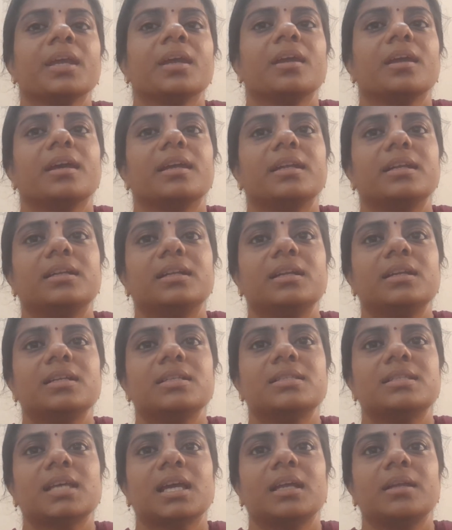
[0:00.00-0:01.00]
A written
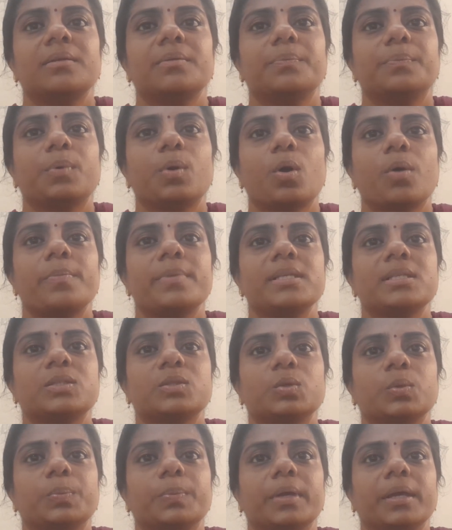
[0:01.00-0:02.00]
and signed promise
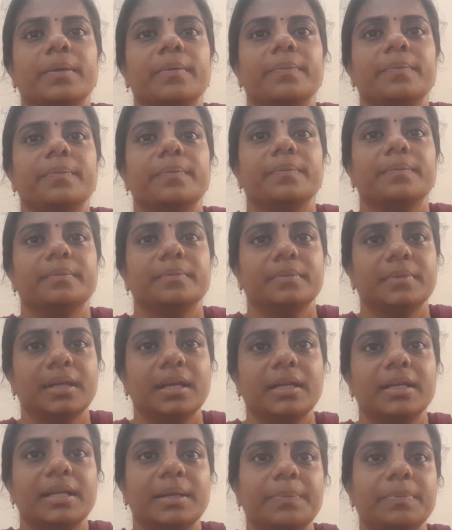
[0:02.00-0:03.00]
to pay
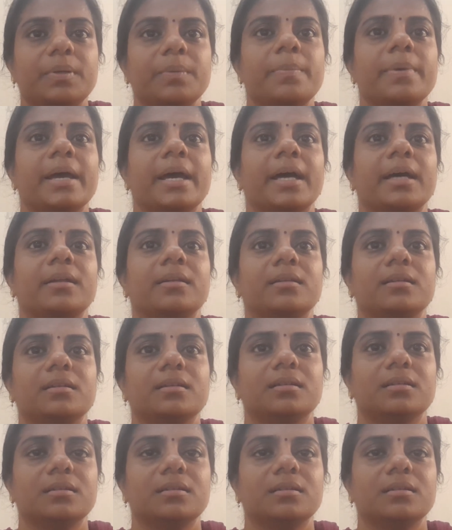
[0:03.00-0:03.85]
a debt bear